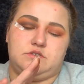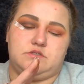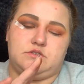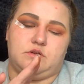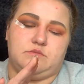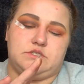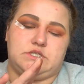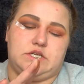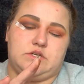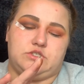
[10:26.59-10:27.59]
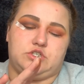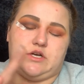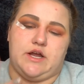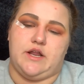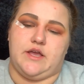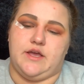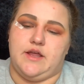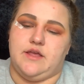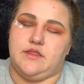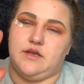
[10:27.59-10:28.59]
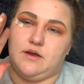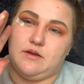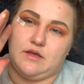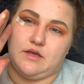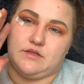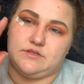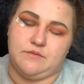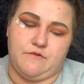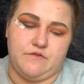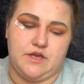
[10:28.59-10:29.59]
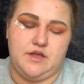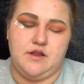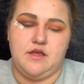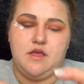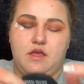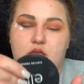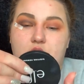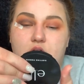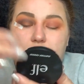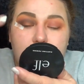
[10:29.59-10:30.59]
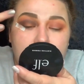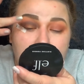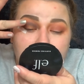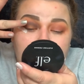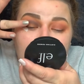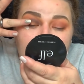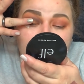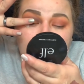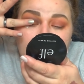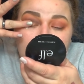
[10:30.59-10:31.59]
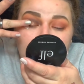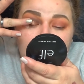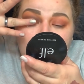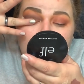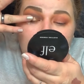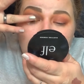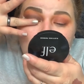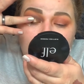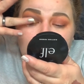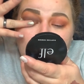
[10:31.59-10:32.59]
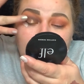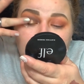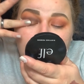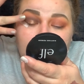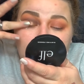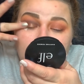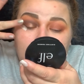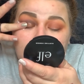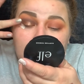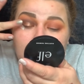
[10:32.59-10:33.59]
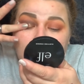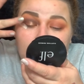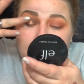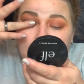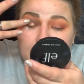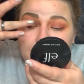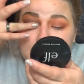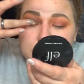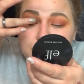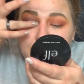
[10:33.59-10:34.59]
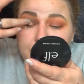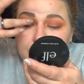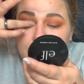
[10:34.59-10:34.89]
So I'm just going to try to get in there and get some of it. And then pop it on top. Wow, that's pretty.